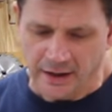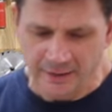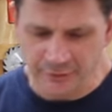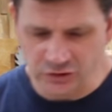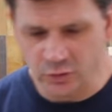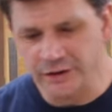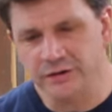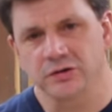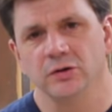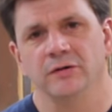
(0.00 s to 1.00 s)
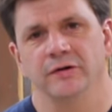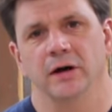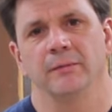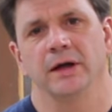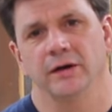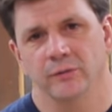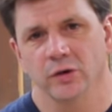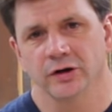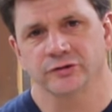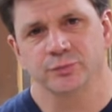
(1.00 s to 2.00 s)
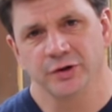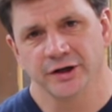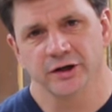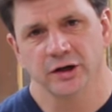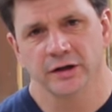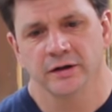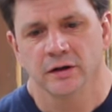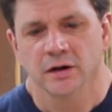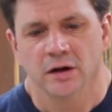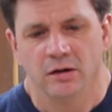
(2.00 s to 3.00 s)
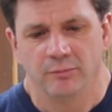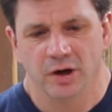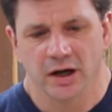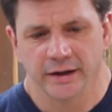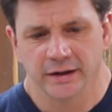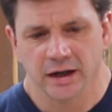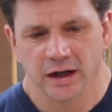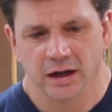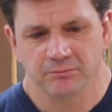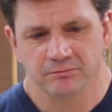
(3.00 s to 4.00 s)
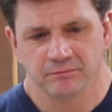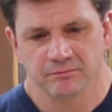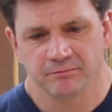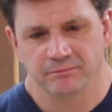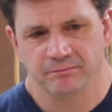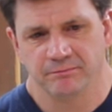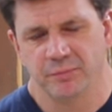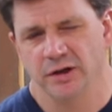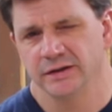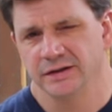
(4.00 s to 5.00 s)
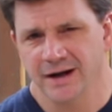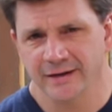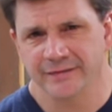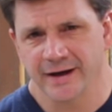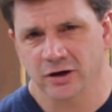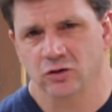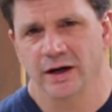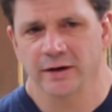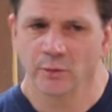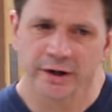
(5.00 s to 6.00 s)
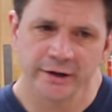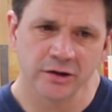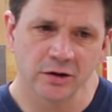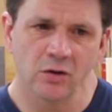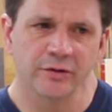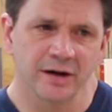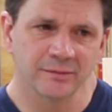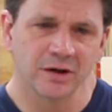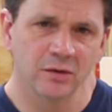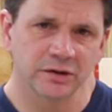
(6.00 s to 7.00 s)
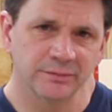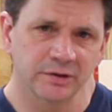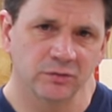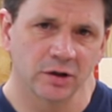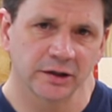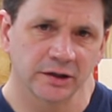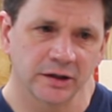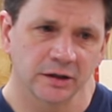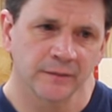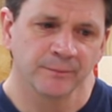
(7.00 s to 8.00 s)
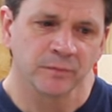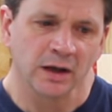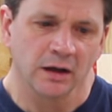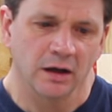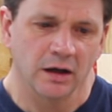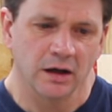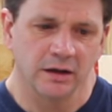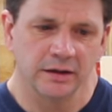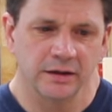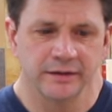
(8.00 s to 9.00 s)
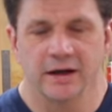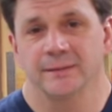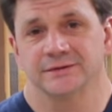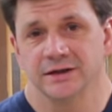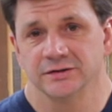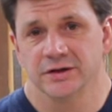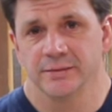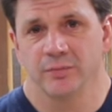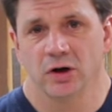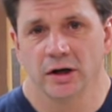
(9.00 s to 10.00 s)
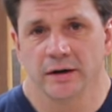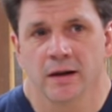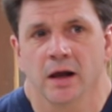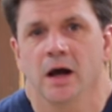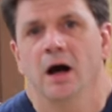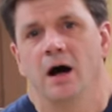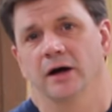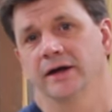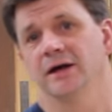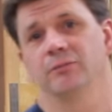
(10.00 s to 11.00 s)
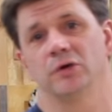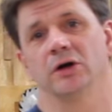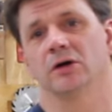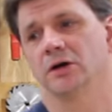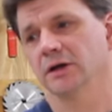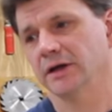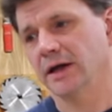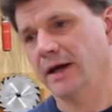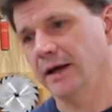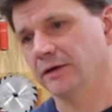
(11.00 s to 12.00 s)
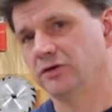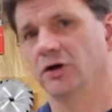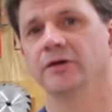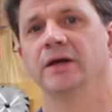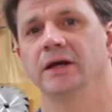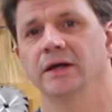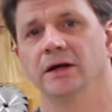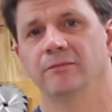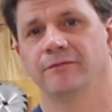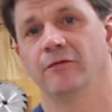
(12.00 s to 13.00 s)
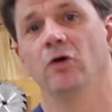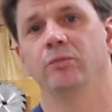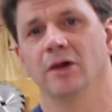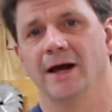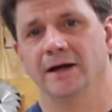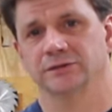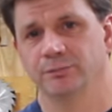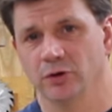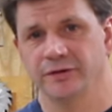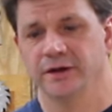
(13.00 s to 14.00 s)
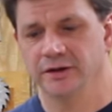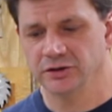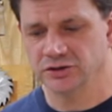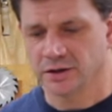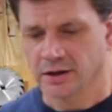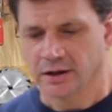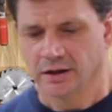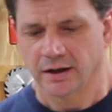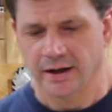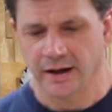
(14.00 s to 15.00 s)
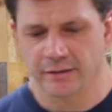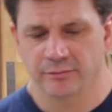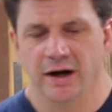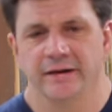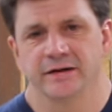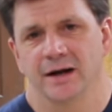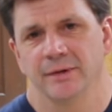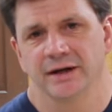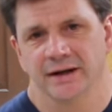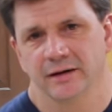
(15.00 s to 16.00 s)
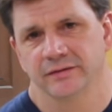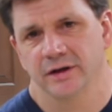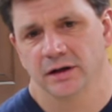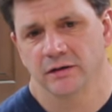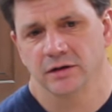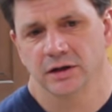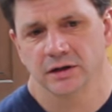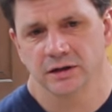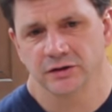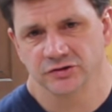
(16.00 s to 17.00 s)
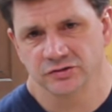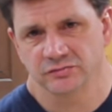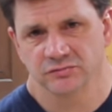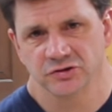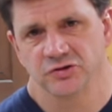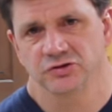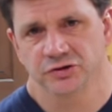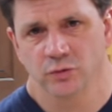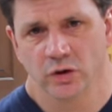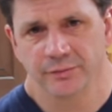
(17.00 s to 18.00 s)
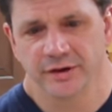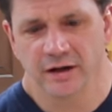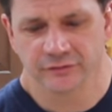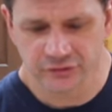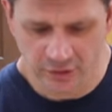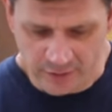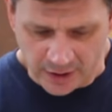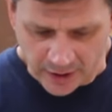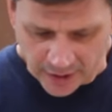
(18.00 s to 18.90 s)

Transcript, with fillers: And between the two of them, it works pretty good, but, um, but not that great. And when I know that I'm going to be working uh, in the upstairs of the barn, I'll get up real early and turn the heat up full blast, both heaters, and by the time I get out there, uh, it's it's usually warm enough. So